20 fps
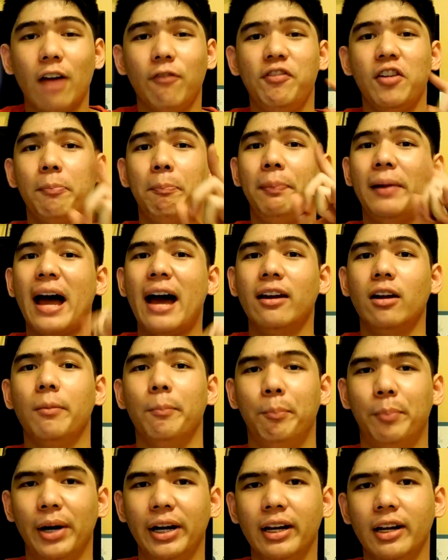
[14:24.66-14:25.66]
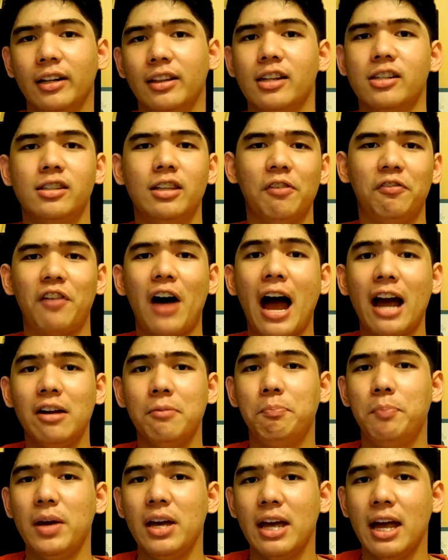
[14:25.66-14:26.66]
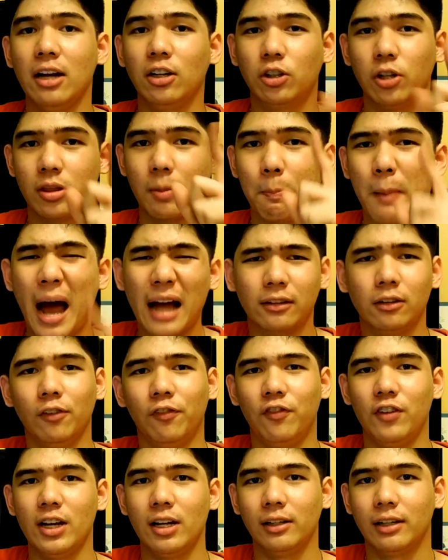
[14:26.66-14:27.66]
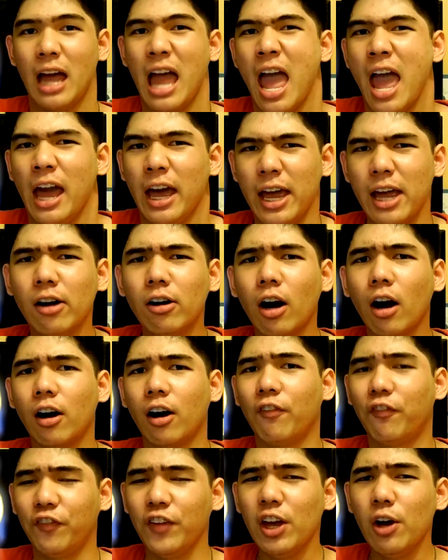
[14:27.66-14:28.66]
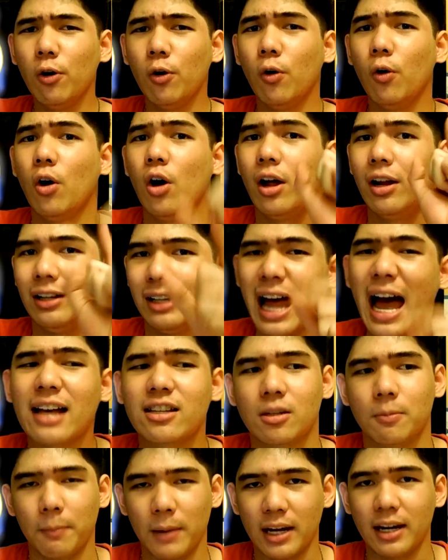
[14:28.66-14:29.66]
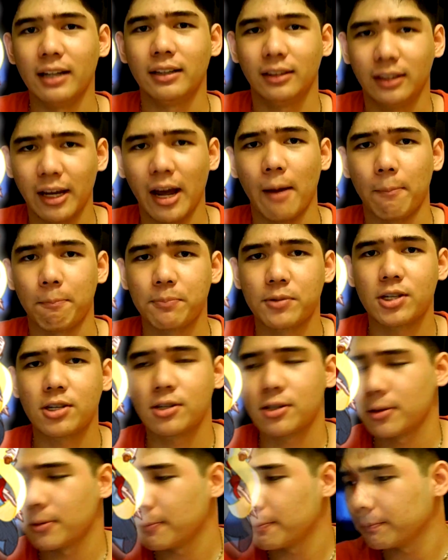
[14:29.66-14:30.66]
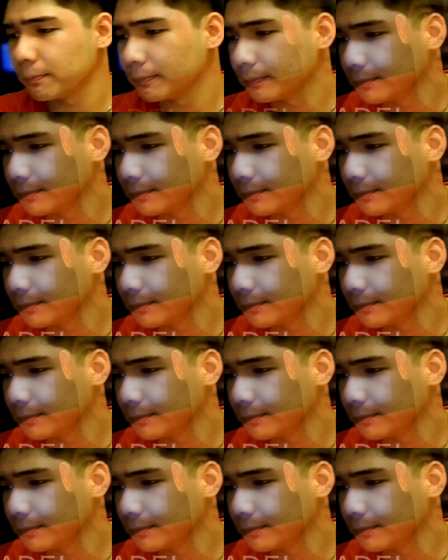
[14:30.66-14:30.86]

And now if you plan on bringing this divine being to the battlefield, here are a few last minute tips.